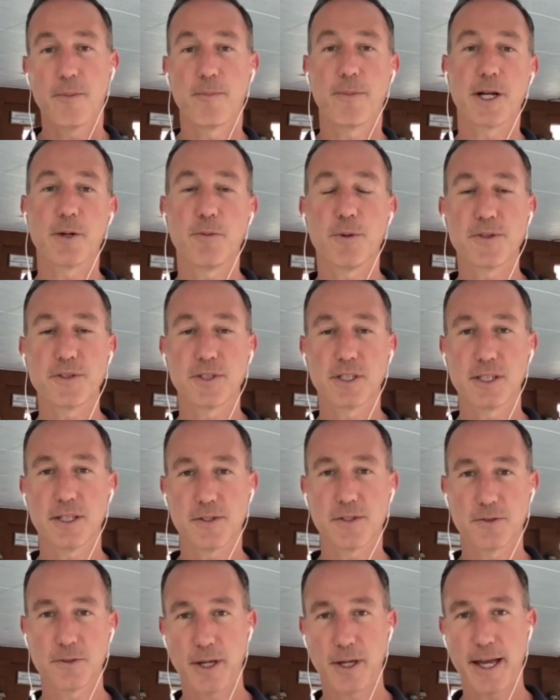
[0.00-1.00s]
But I will say
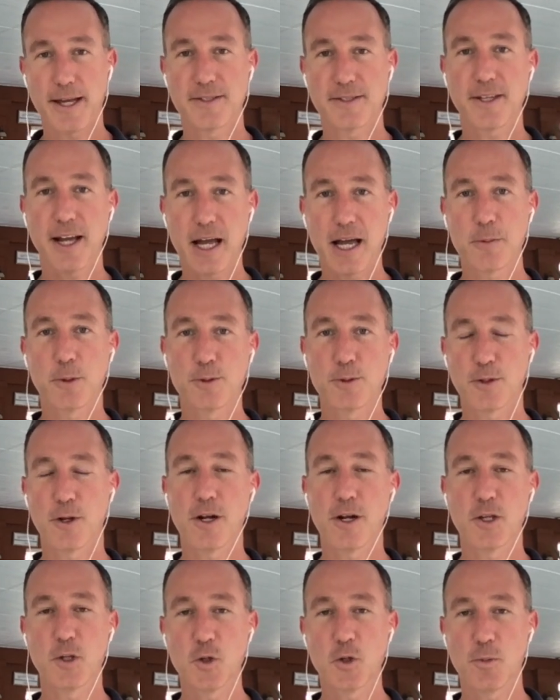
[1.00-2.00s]
this, as time goes
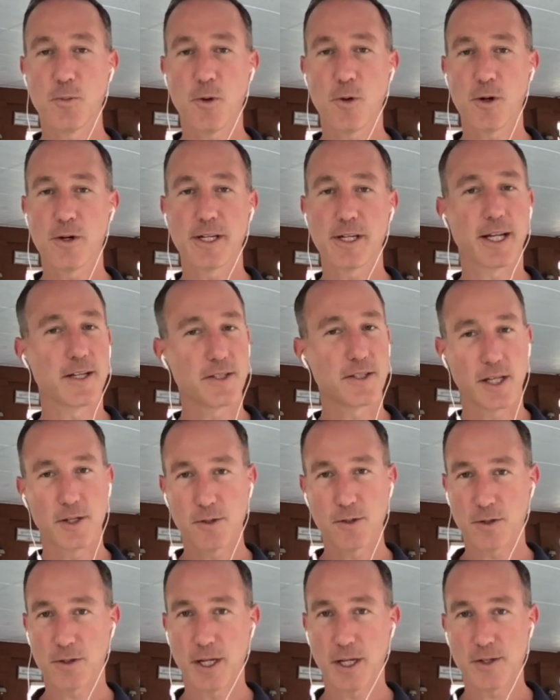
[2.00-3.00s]
on, you do it more, it gets
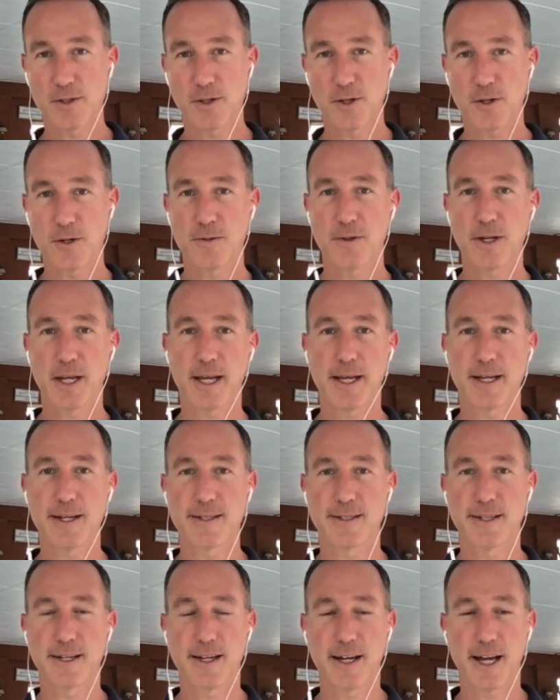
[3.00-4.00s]
easier and easier,
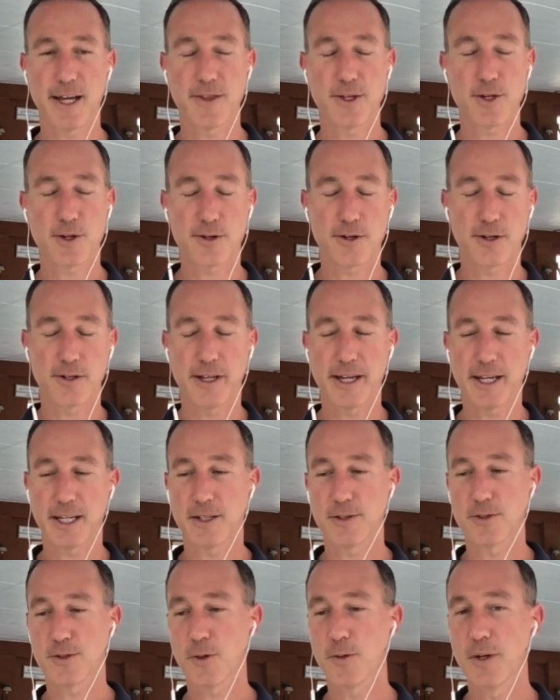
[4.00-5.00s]
and uh, I think you're gonna
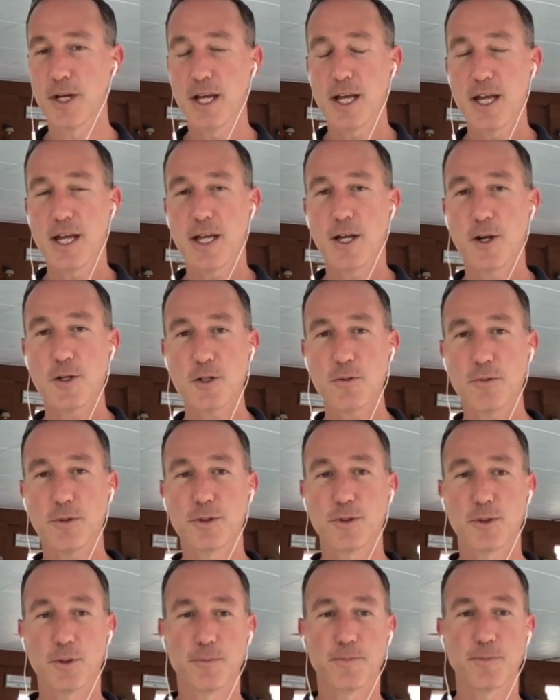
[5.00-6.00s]
like it. So here's what
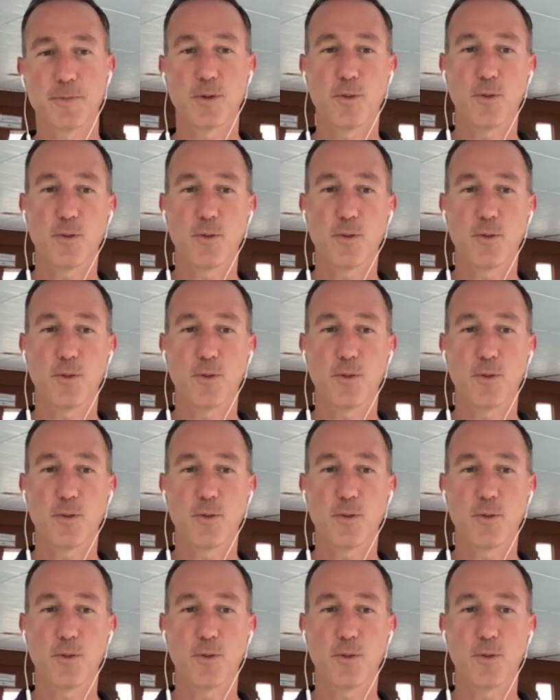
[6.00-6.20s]
we'll do.